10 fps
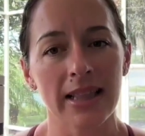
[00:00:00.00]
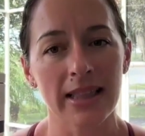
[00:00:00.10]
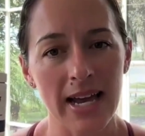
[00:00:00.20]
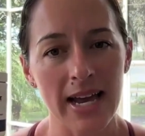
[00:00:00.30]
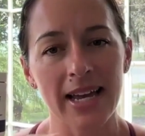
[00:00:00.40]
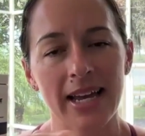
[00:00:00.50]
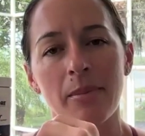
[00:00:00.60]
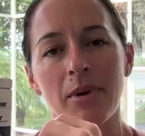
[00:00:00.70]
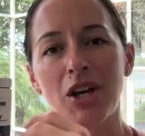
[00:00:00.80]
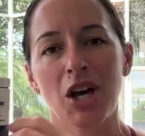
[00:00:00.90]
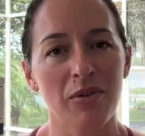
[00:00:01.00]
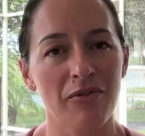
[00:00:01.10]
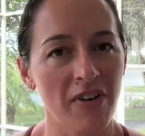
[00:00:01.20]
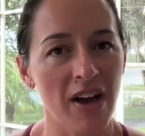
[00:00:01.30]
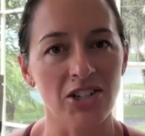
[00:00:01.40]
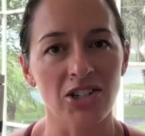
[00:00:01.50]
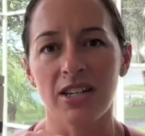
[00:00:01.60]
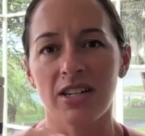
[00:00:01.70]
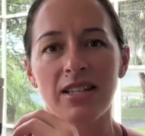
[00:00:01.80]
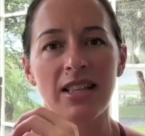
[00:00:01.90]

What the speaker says: Lyme, co-infections,